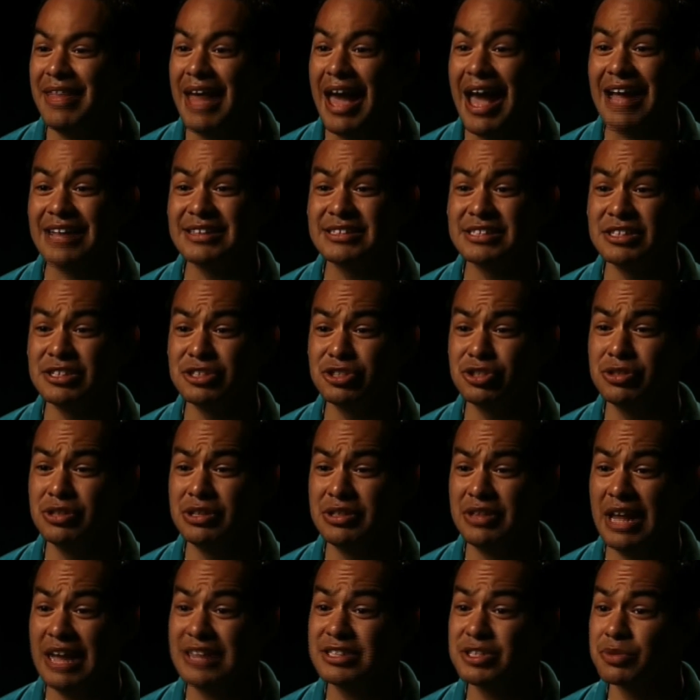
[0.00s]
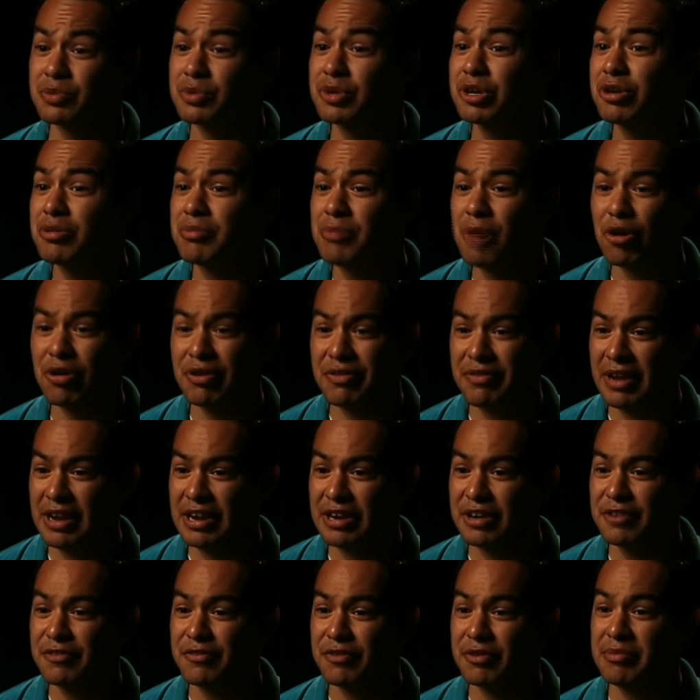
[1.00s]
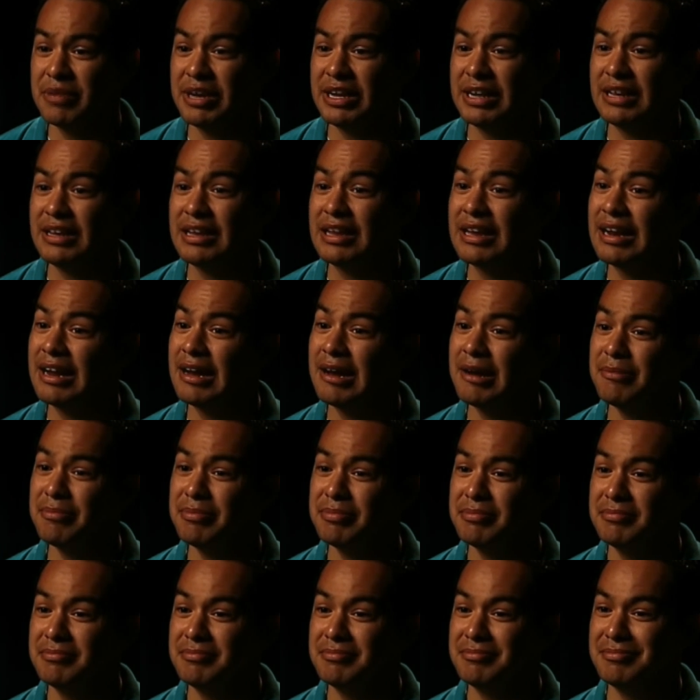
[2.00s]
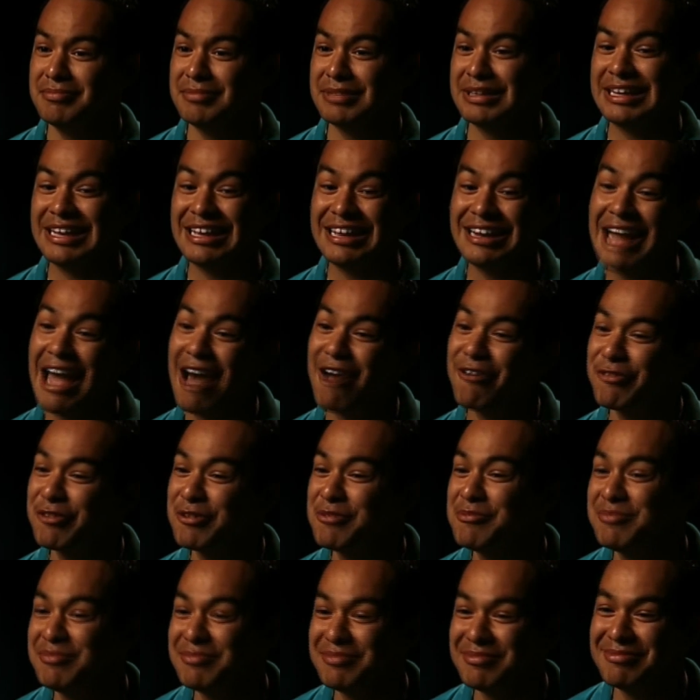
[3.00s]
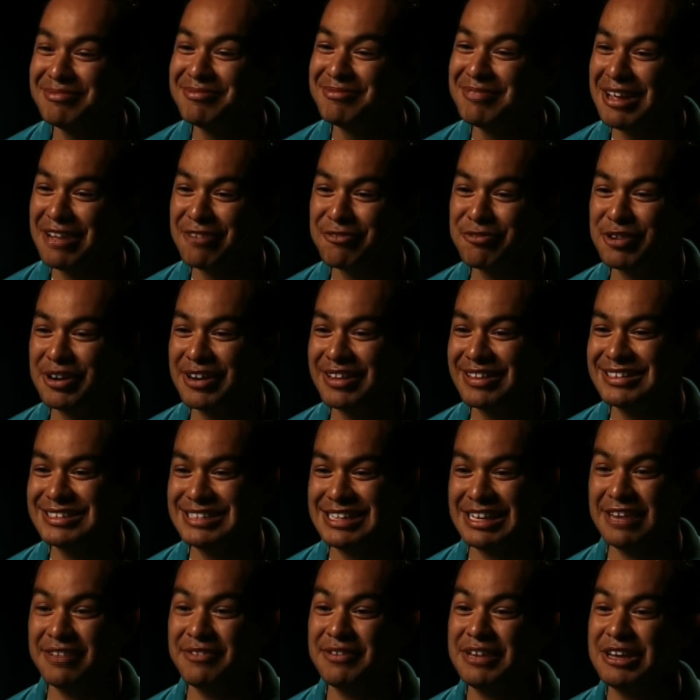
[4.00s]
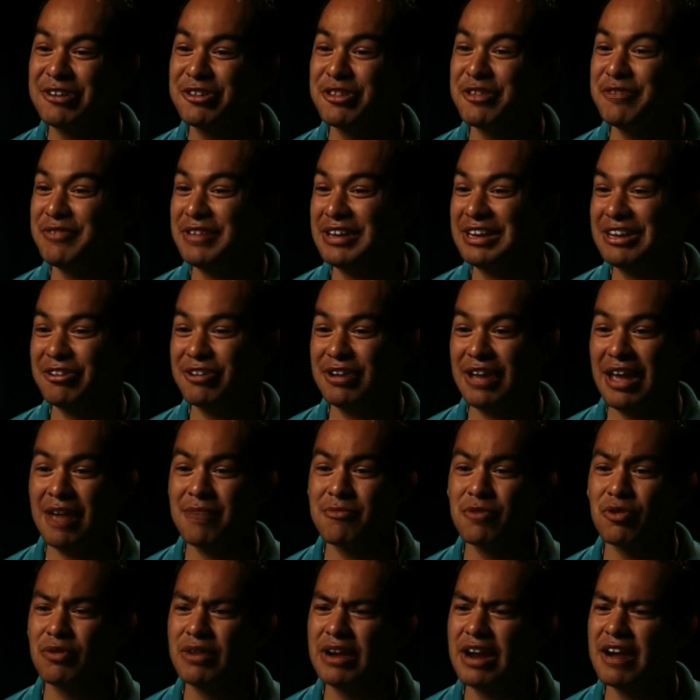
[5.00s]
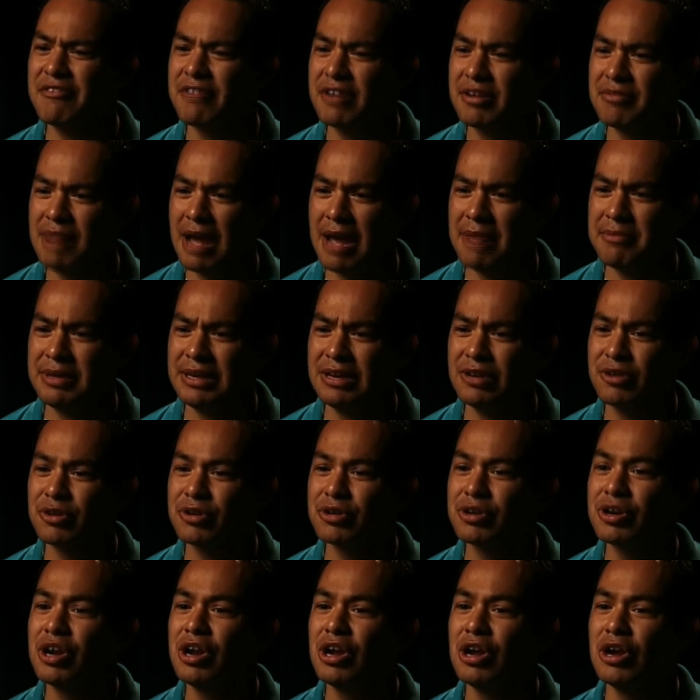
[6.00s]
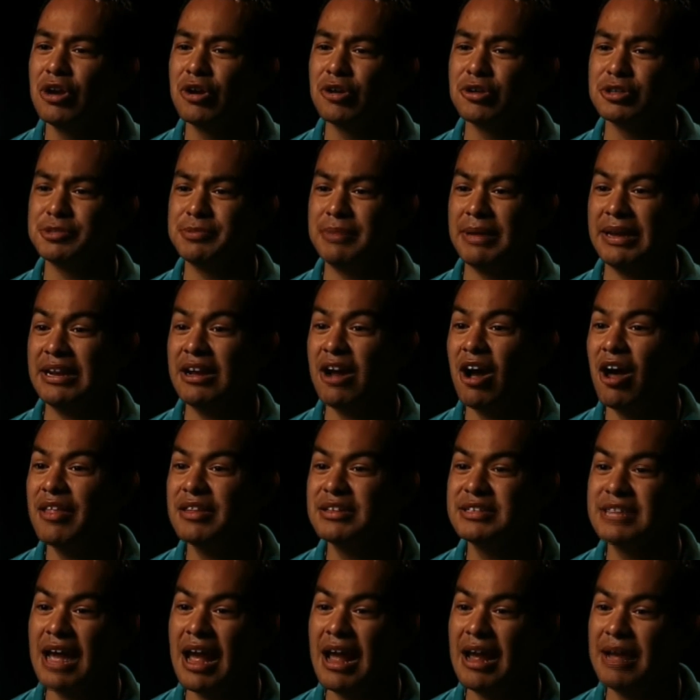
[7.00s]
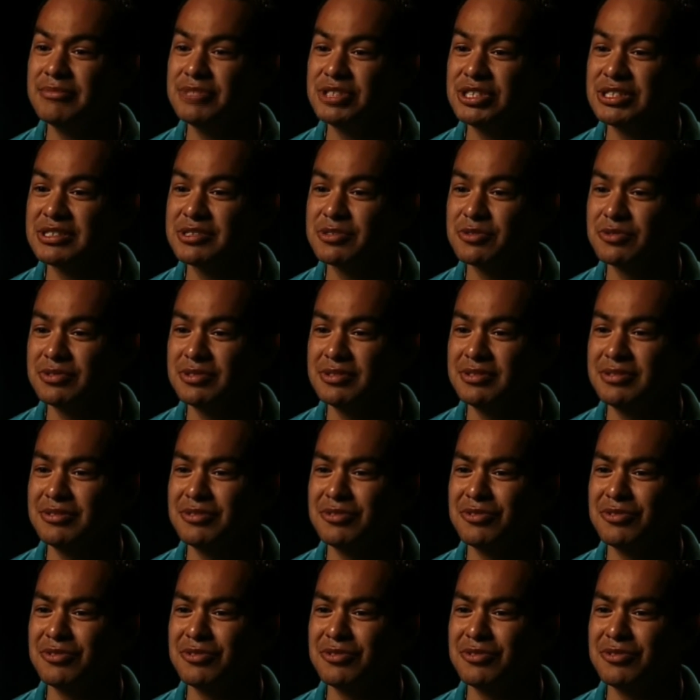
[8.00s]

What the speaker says: that's a real motivator for me to get out from in front of the TV or the video game or whatever it might be, or spending all the time just